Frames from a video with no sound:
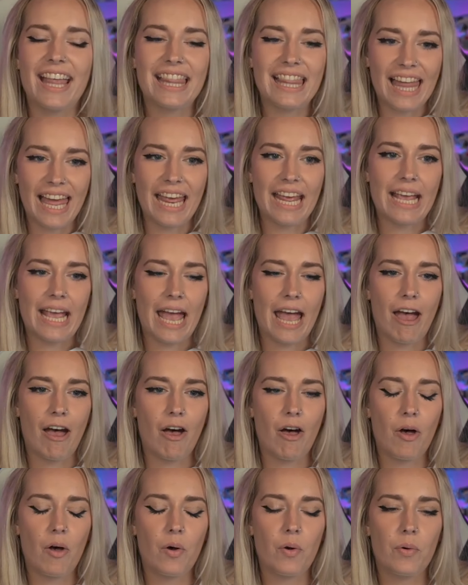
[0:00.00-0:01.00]
I like
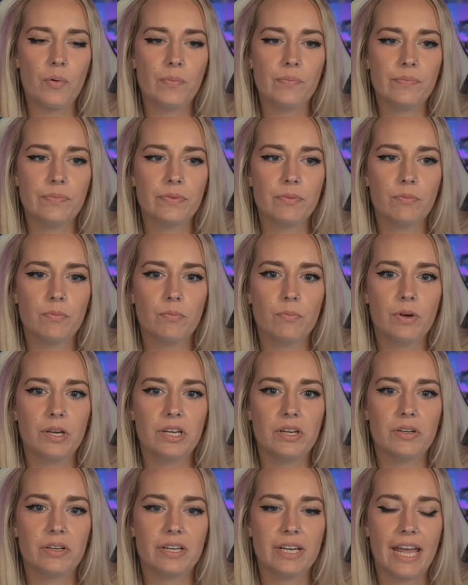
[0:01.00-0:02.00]
how
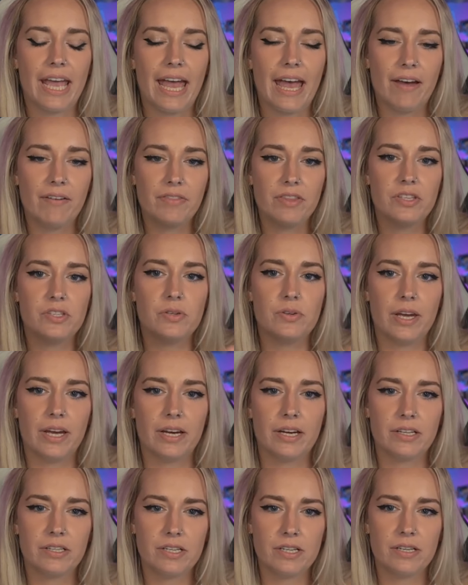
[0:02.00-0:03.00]
when you're going to have the two
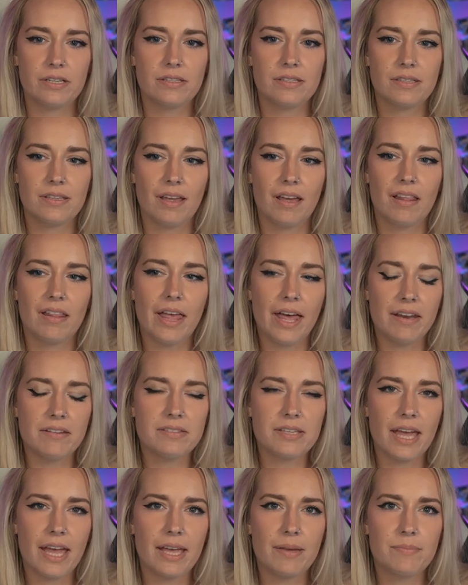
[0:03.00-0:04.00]
characters, a lot
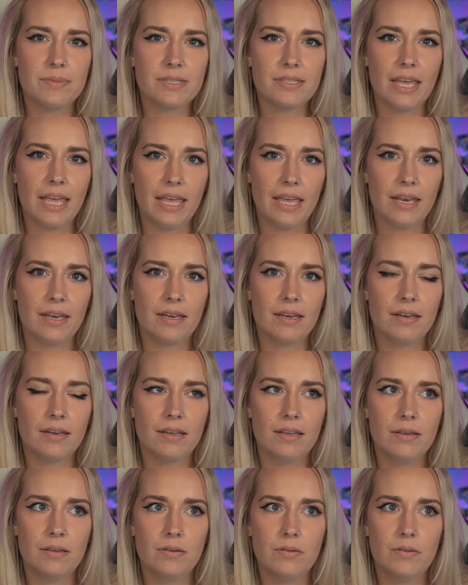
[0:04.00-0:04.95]
of times in